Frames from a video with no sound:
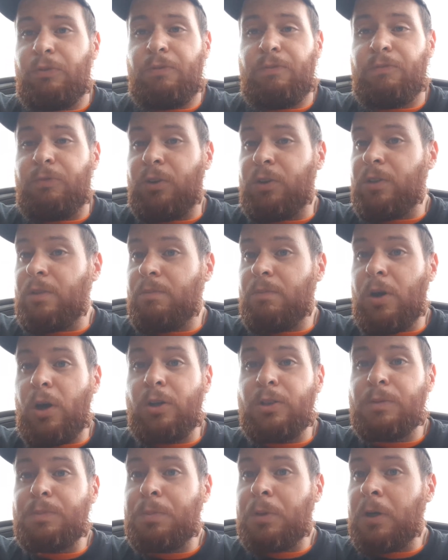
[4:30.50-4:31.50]
for the
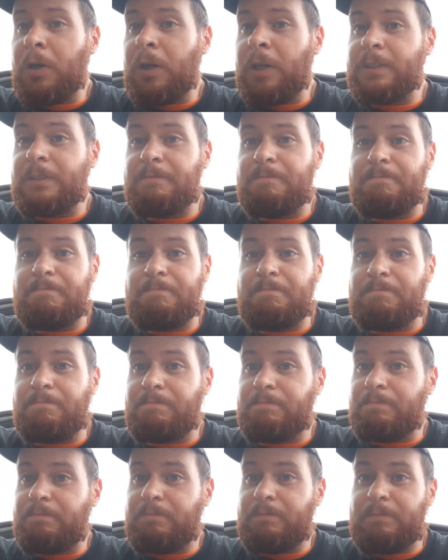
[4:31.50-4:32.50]
most part,
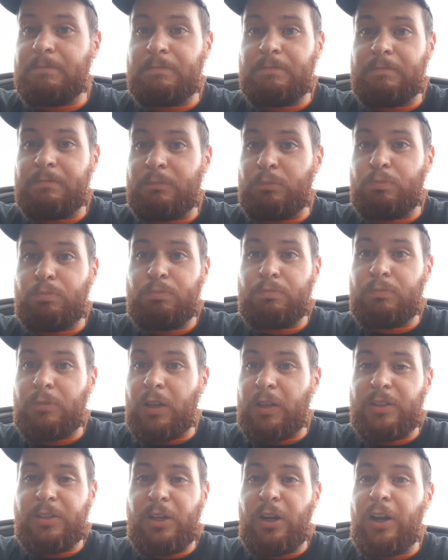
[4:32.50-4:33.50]

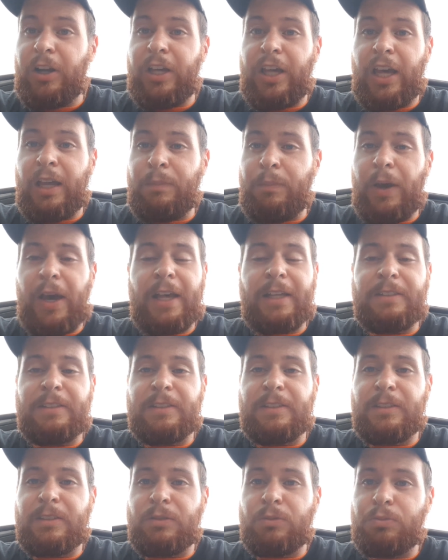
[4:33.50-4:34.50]
this hurricane passed
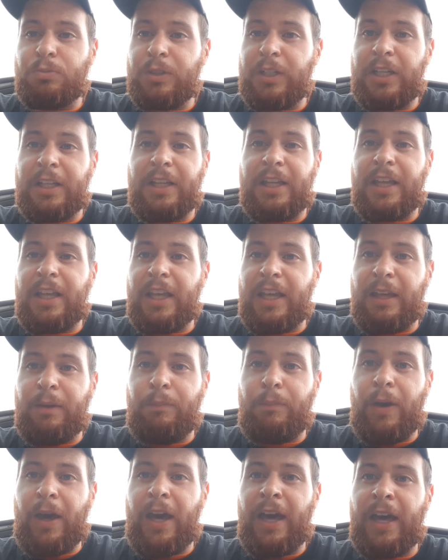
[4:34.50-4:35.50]
us. We didn't get
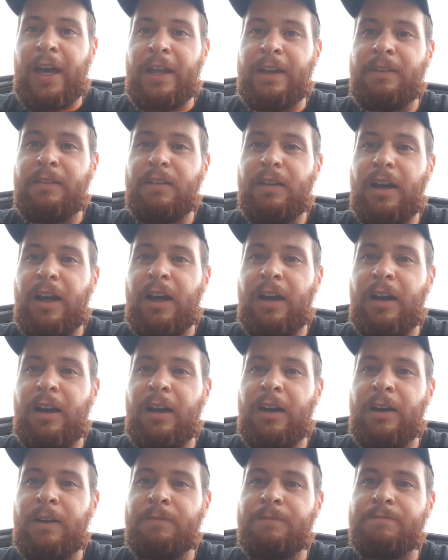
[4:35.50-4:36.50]
hit bad.
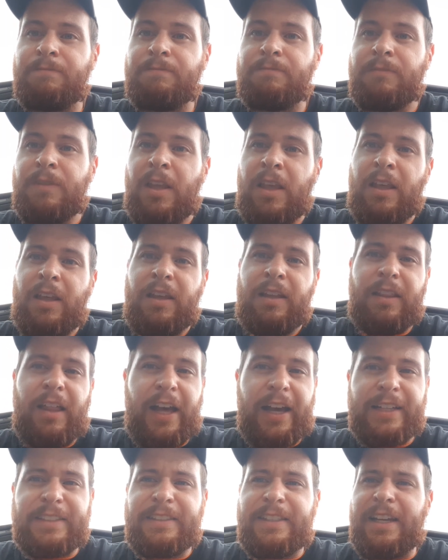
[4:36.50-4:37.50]
Um,
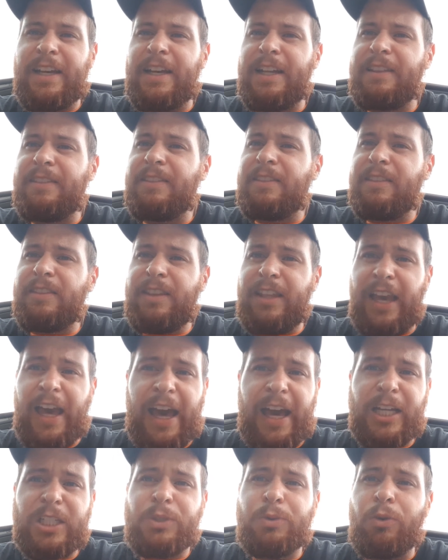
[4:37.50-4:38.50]
like I said, the
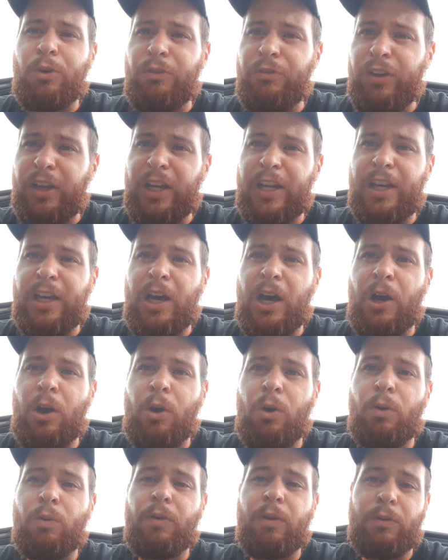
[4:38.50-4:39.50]
actual
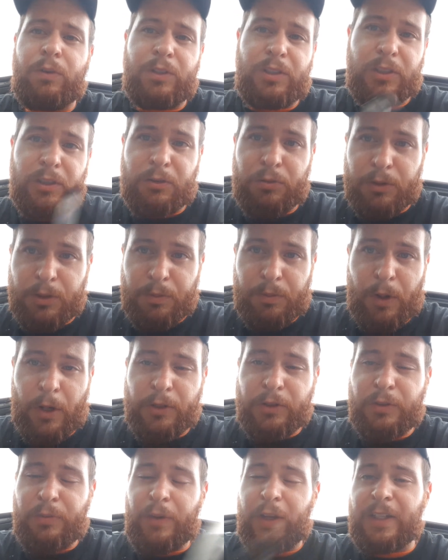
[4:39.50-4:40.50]
video, which is was
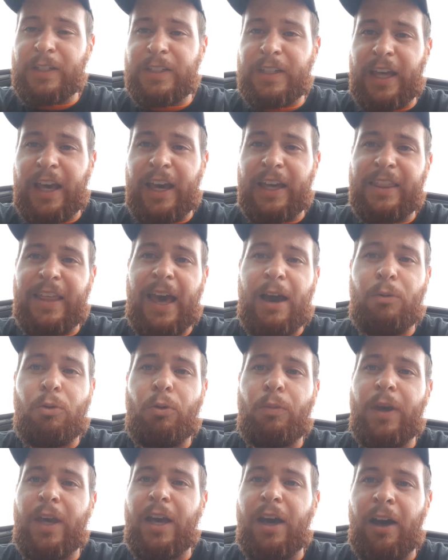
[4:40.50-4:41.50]
supposed to be today, that will
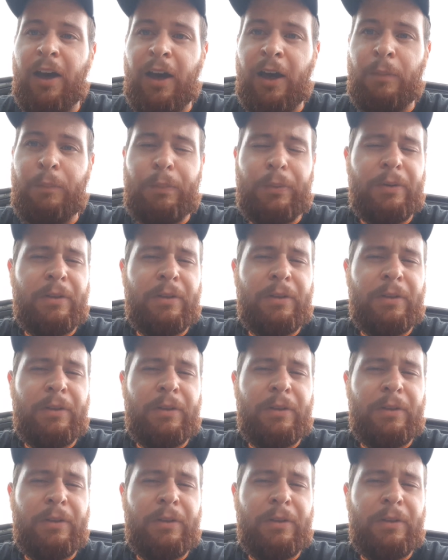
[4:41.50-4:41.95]
be up